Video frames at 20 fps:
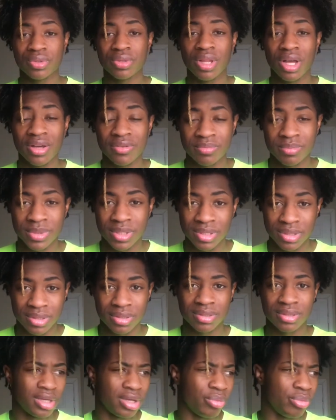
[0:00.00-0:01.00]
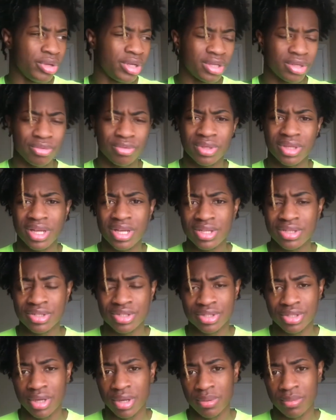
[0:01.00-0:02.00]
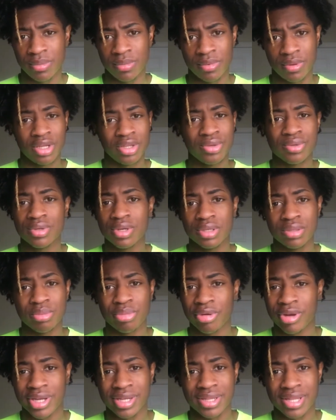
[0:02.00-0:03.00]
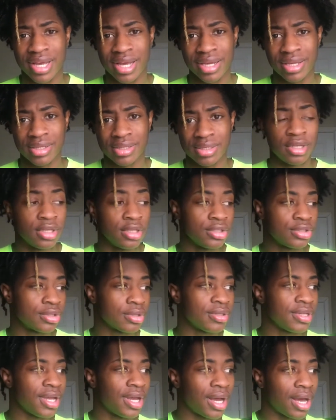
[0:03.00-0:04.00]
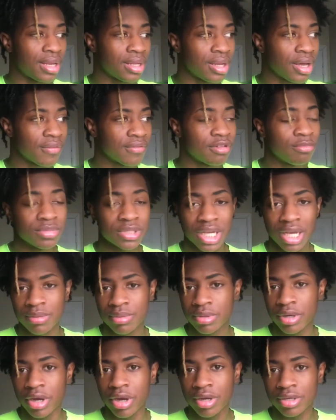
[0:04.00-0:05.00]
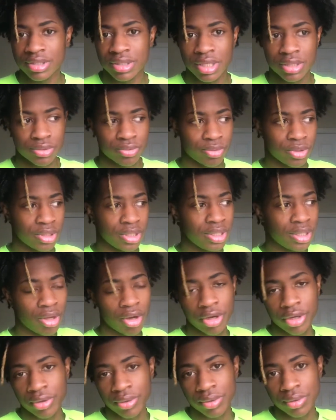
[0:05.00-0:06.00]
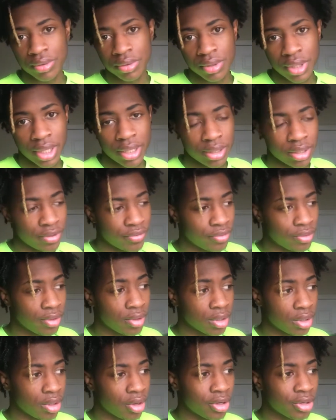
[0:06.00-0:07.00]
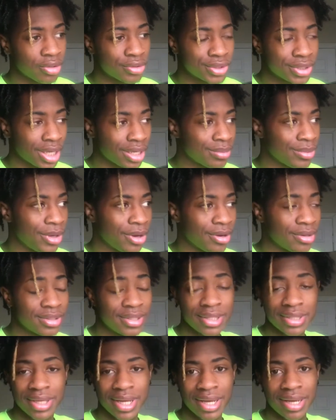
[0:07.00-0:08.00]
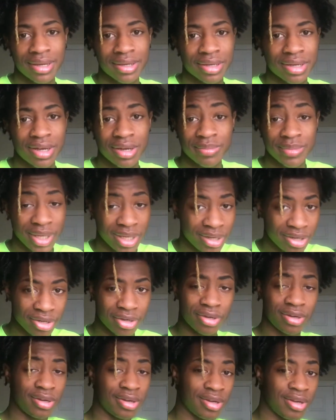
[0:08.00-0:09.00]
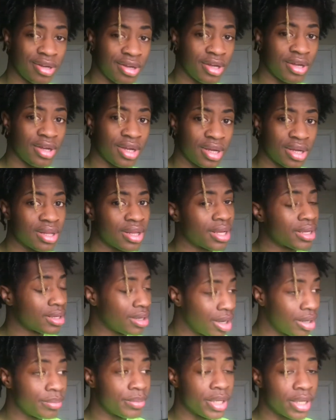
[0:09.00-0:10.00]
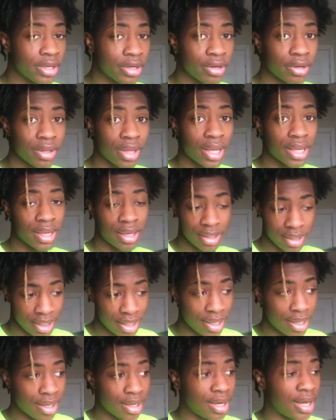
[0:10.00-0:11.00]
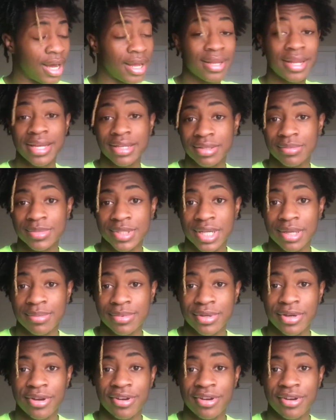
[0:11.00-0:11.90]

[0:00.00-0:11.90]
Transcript: you love me and we in a relationship. And you couldn't break that. So yeah, I love them type of girls that's really loyal. Like, if you a loyal type girl, then yeah, come here. Come here, like, yeah, I like them type of